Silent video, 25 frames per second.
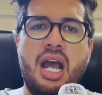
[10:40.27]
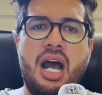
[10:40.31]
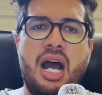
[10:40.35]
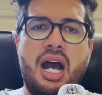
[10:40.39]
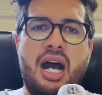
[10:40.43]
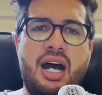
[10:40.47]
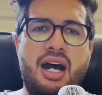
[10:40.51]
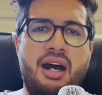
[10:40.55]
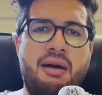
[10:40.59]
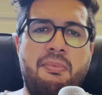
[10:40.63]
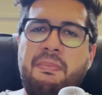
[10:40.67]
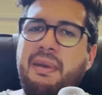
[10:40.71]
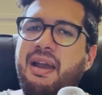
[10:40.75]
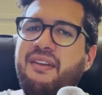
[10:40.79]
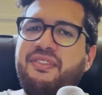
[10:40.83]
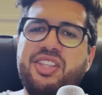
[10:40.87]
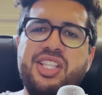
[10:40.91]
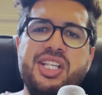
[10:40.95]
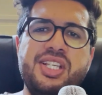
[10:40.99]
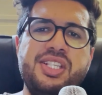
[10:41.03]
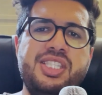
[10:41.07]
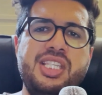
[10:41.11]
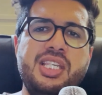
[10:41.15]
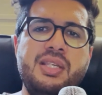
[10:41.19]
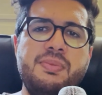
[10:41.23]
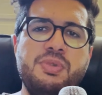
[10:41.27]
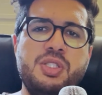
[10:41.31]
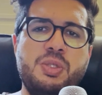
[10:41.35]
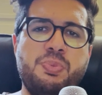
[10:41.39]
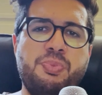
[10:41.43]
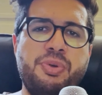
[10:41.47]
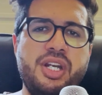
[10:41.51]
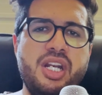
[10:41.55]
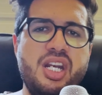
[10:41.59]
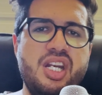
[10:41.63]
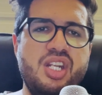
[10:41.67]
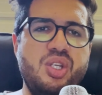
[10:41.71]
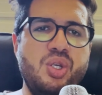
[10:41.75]
Everything seems
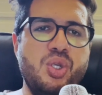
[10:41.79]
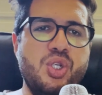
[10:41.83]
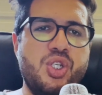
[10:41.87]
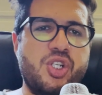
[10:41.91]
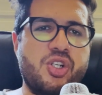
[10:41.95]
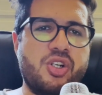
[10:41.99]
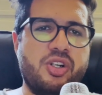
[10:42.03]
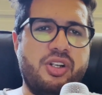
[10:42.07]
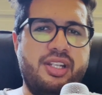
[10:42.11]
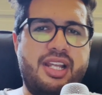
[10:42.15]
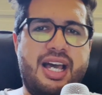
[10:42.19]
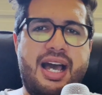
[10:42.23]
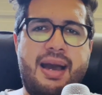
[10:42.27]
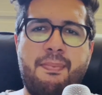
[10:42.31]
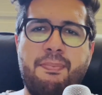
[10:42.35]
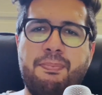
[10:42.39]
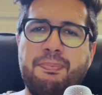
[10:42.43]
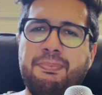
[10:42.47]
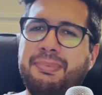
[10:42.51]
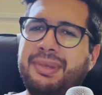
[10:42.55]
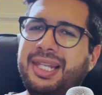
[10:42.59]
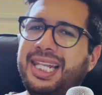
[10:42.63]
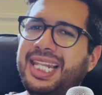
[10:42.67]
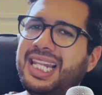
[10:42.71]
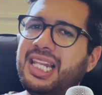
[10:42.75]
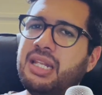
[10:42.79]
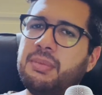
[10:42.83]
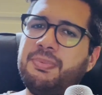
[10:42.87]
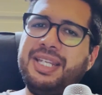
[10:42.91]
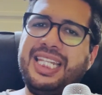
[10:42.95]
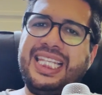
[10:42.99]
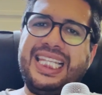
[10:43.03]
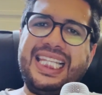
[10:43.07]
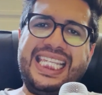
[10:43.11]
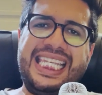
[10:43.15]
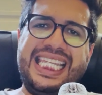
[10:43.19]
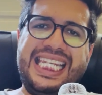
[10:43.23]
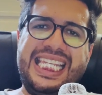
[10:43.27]
pretty neutral. I'm a little bit
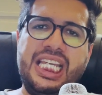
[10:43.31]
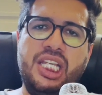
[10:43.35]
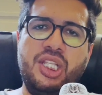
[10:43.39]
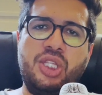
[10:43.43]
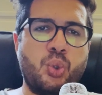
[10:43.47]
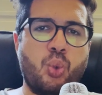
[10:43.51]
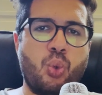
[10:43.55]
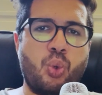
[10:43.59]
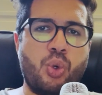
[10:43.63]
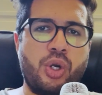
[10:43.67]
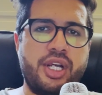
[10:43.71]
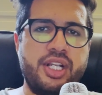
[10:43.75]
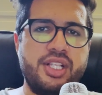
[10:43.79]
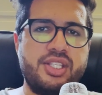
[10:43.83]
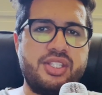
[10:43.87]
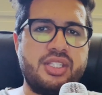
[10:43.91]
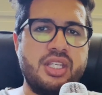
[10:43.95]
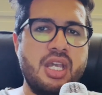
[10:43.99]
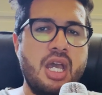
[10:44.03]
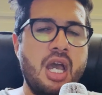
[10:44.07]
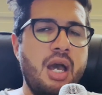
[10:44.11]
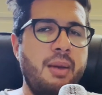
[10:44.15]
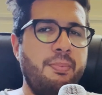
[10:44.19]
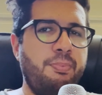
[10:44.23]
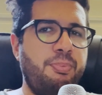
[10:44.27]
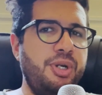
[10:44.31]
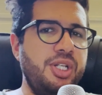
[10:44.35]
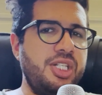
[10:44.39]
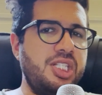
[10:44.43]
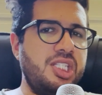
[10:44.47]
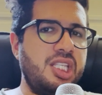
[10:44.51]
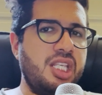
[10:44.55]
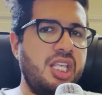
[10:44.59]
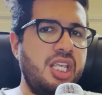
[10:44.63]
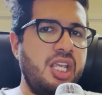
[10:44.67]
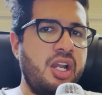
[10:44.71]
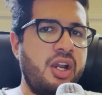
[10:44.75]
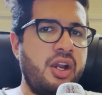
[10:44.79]
leaning towards puts
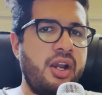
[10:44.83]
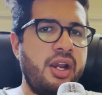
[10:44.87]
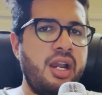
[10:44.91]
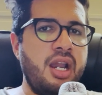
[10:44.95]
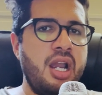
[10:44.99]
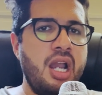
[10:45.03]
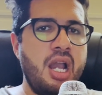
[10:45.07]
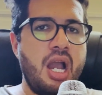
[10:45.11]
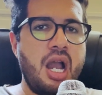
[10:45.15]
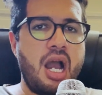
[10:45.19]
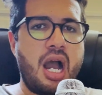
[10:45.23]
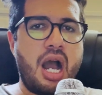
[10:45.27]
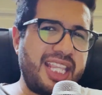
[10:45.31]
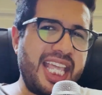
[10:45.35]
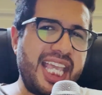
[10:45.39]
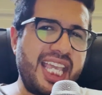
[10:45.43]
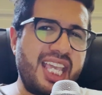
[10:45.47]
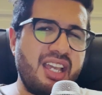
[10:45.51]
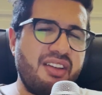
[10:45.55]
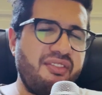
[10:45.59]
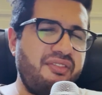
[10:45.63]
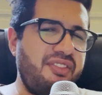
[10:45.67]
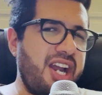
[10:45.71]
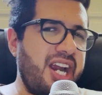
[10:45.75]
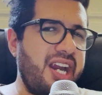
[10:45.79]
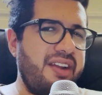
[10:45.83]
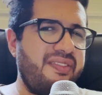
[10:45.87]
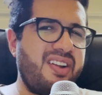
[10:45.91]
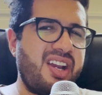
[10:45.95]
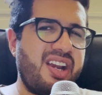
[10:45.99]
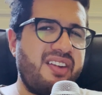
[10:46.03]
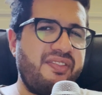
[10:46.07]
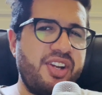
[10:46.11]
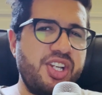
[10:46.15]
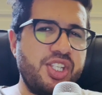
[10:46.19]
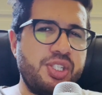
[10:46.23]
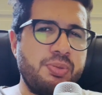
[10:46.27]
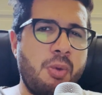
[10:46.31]
here, taking a
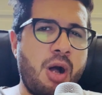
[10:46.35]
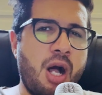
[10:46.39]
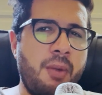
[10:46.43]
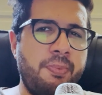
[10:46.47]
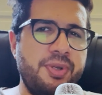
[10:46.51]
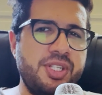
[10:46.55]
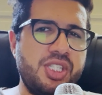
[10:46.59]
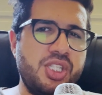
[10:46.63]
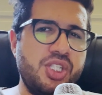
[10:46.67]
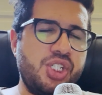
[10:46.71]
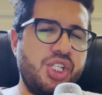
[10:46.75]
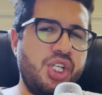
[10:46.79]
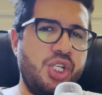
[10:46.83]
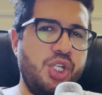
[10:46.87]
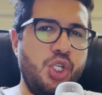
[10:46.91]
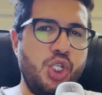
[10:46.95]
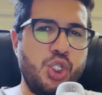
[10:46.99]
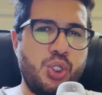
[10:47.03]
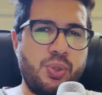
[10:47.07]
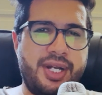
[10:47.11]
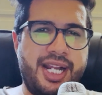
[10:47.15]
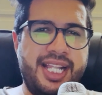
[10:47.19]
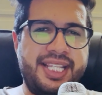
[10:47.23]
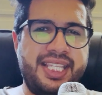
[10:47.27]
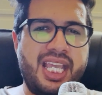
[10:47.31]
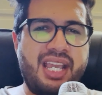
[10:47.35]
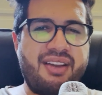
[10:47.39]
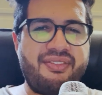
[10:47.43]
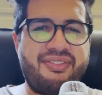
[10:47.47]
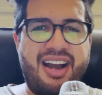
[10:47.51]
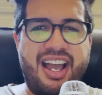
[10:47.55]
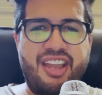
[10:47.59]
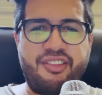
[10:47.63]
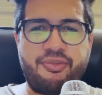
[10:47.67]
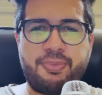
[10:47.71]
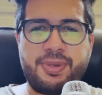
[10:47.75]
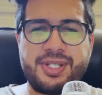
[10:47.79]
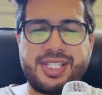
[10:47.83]
very small position. Usually I take
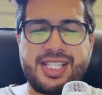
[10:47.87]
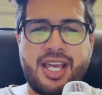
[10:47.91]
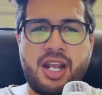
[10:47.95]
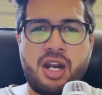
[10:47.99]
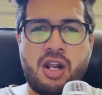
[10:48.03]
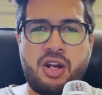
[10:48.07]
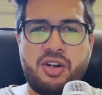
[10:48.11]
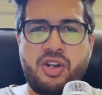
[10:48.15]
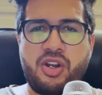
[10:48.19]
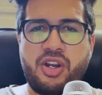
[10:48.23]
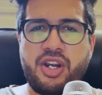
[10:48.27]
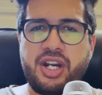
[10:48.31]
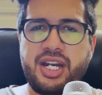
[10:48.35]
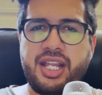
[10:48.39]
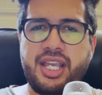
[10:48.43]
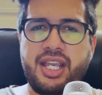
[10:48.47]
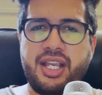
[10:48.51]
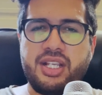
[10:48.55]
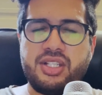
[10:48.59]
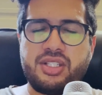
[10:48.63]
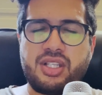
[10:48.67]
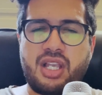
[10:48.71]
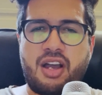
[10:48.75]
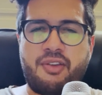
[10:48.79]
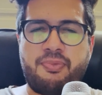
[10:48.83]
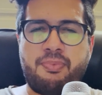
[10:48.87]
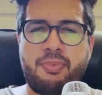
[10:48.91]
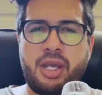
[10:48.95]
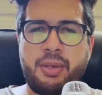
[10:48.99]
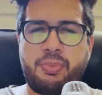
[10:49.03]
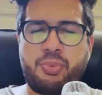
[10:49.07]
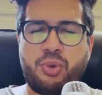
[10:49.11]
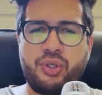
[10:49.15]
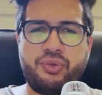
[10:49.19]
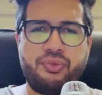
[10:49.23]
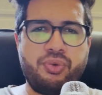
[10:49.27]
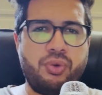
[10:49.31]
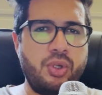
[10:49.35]
5% on earnings of my
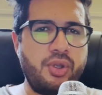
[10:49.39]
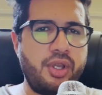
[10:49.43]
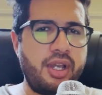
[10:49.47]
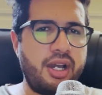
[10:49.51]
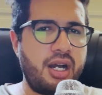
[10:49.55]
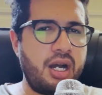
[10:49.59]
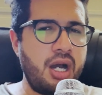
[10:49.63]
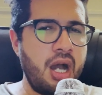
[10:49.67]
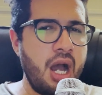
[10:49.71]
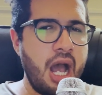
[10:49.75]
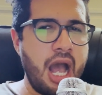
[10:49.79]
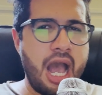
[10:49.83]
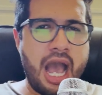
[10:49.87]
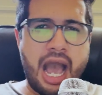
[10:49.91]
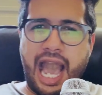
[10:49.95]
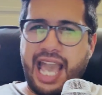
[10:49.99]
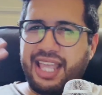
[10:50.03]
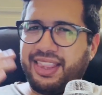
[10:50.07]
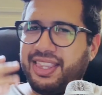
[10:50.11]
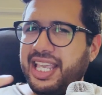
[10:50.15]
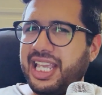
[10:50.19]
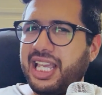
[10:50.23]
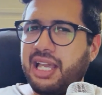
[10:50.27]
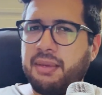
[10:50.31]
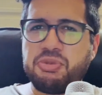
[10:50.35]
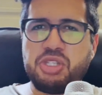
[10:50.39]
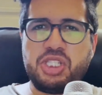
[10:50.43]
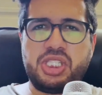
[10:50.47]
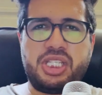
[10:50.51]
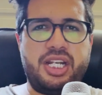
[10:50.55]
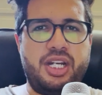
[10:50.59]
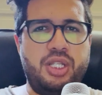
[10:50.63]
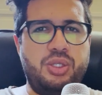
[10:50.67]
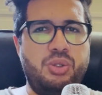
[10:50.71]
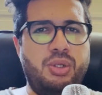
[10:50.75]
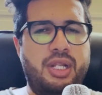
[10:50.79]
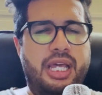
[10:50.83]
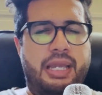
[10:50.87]
portfolio. I think I'm just
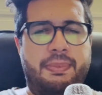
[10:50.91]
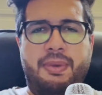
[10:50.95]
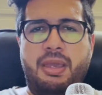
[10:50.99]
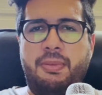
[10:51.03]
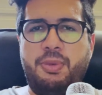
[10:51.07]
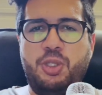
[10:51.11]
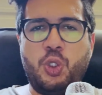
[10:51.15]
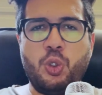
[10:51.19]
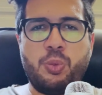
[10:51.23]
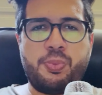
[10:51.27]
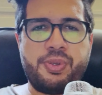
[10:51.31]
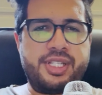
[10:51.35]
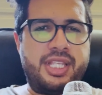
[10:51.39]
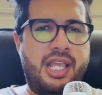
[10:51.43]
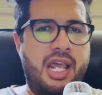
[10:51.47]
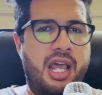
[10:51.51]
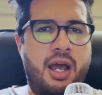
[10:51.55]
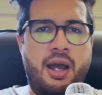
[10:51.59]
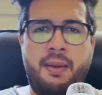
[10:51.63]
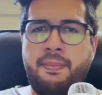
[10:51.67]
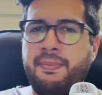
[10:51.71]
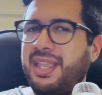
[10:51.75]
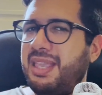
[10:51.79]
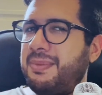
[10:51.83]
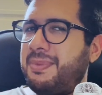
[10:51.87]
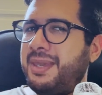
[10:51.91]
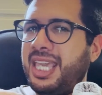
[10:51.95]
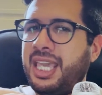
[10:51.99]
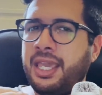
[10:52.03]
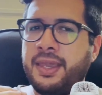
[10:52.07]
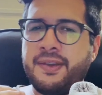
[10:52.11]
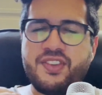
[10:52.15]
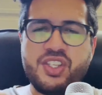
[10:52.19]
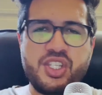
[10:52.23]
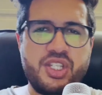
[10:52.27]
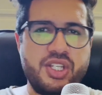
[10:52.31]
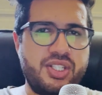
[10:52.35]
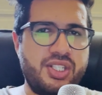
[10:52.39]
gonna do like maybe 2%, or maybe
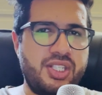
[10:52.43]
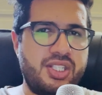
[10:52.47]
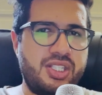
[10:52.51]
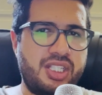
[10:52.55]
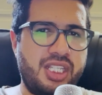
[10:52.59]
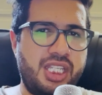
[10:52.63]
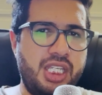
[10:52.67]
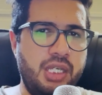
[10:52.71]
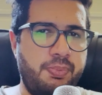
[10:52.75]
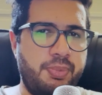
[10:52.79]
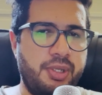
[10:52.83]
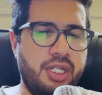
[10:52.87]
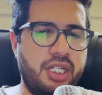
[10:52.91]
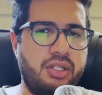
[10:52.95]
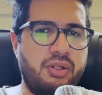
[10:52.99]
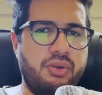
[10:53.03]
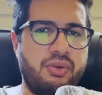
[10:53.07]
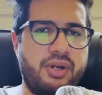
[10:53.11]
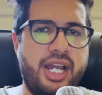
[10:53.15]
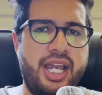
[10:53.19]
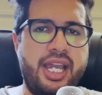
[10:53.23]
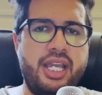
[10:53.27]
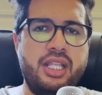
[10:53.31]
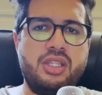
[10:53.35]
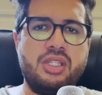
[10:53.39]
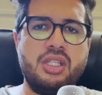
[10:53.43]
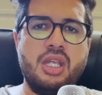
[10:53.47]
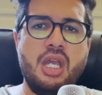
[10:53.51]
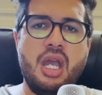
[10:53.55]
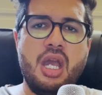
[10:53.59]
even just skip it, right?